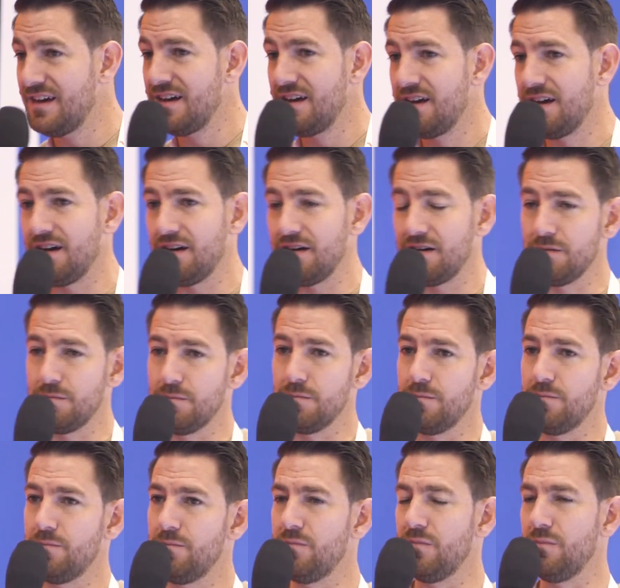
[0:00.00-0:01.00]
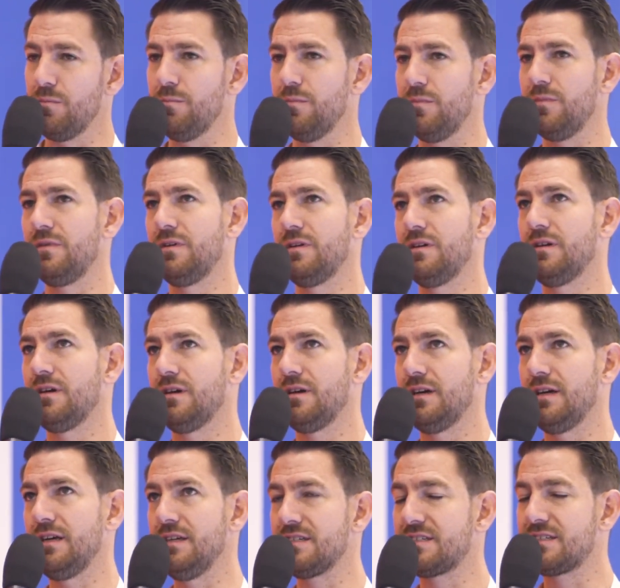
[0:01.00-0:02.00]
Um,
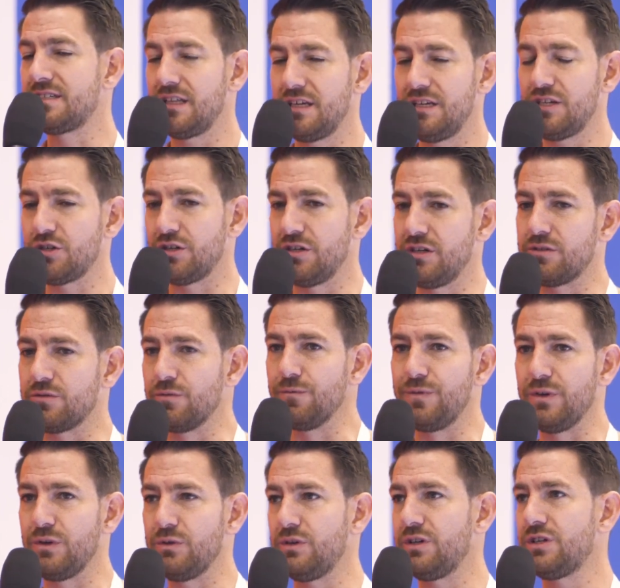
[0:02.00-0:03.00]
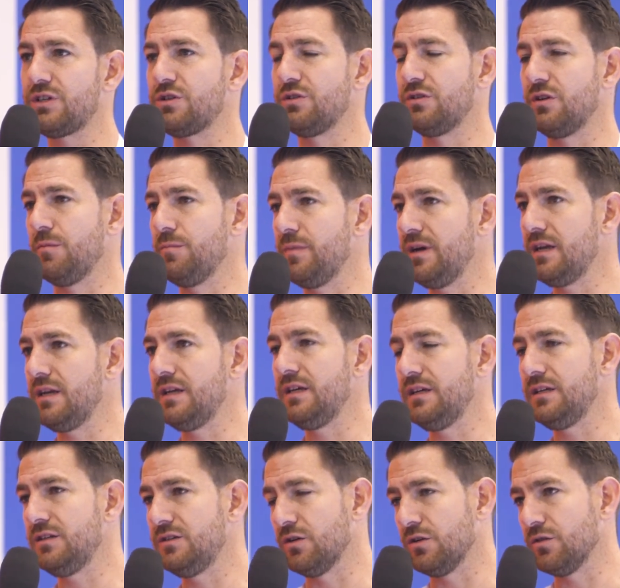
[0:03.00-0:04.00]
Installation and configuration are
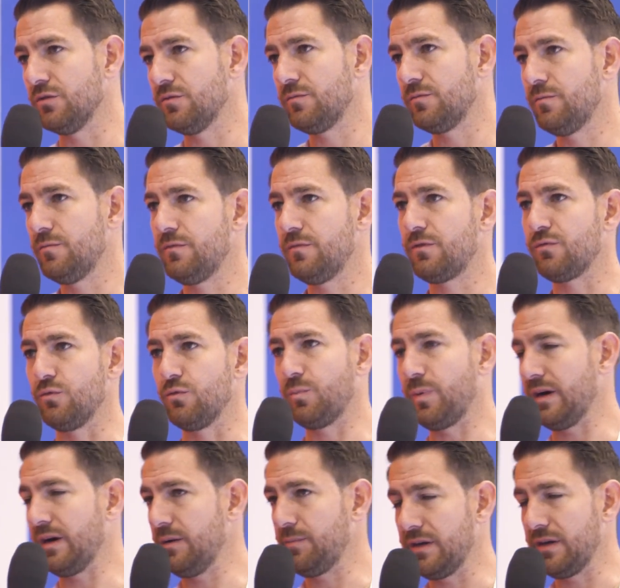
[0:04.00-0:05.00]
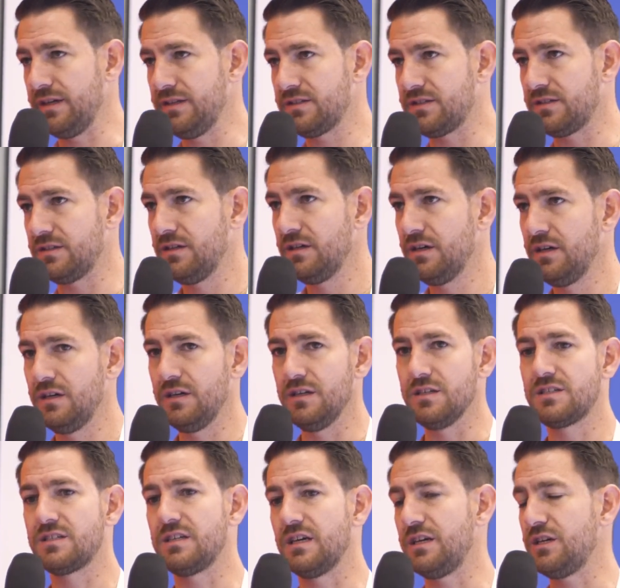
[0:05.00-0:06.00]
mainly done through pipelines.
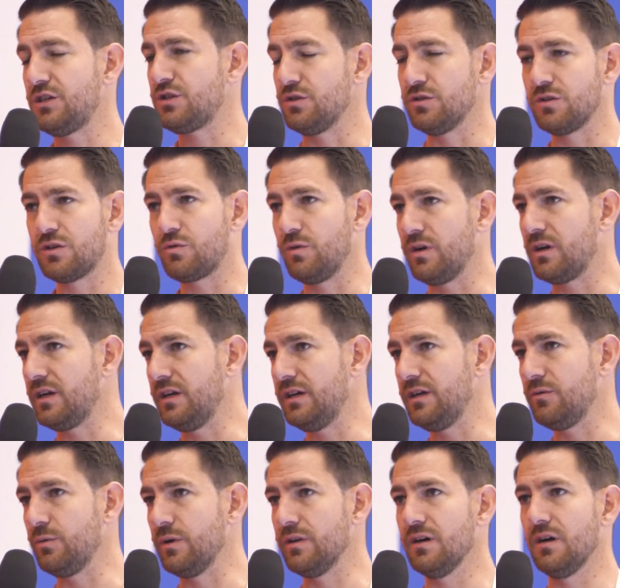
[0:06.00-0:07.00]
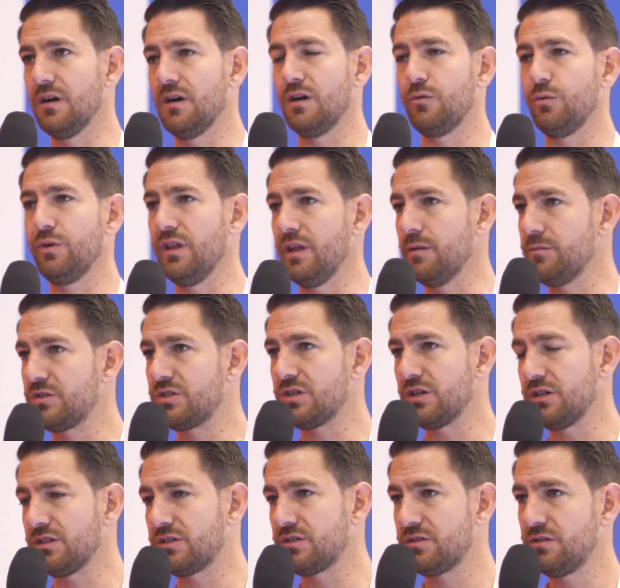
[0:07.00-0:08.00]
Installation quickly with M
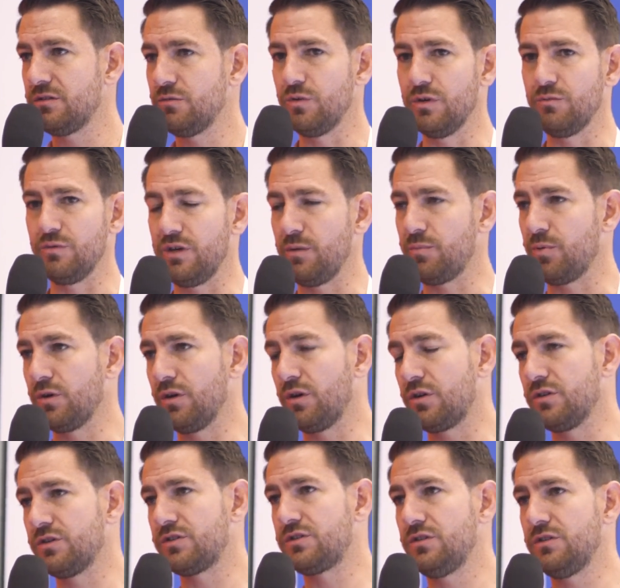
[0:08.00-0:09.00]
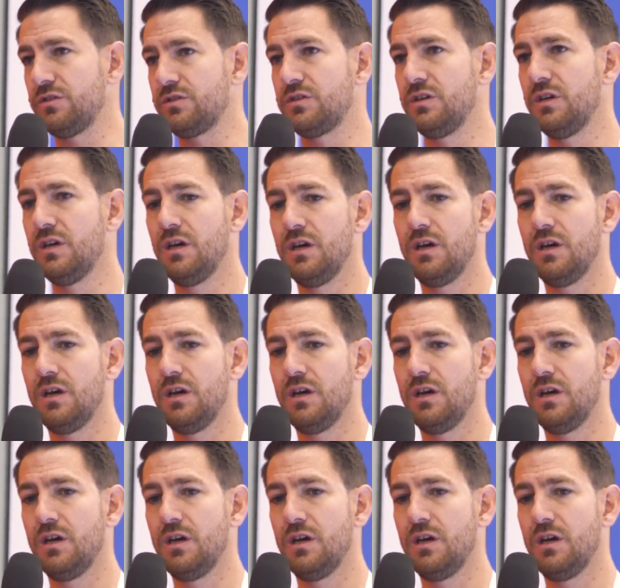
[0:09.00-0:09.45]
charts when we deploy clusters.